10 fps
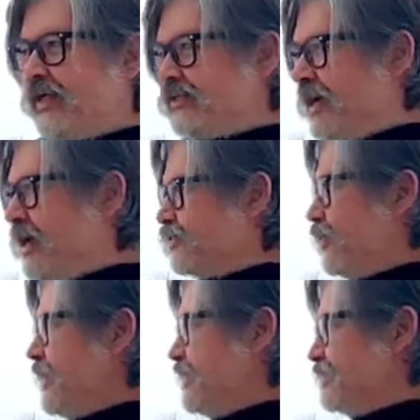now,
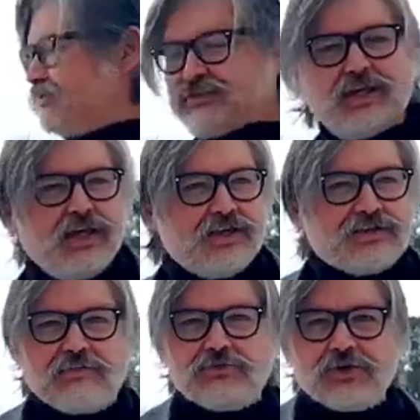20
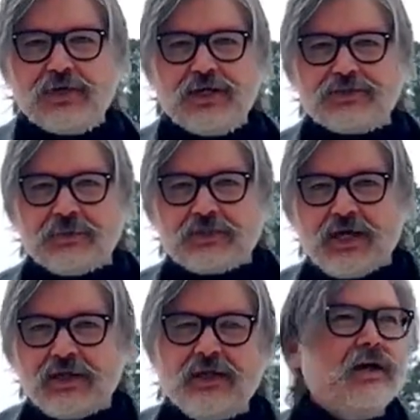7 degrees, something like
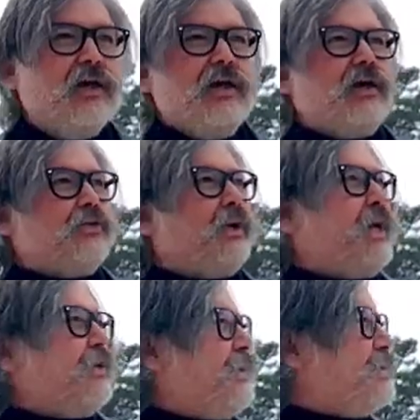that, 29
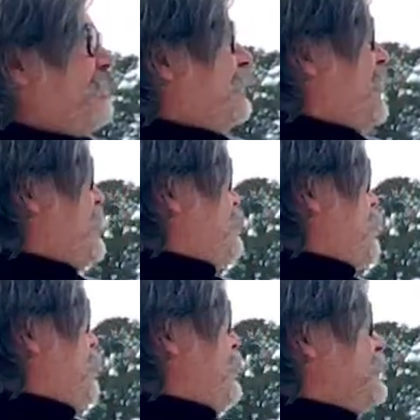degrees, something like that.
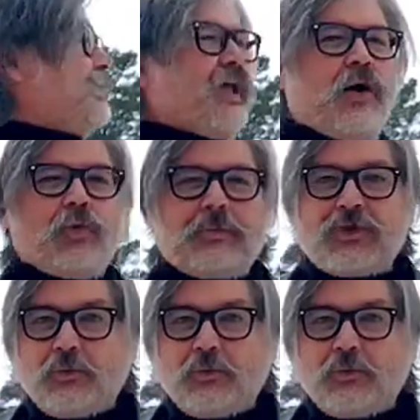So it's a lot warmer than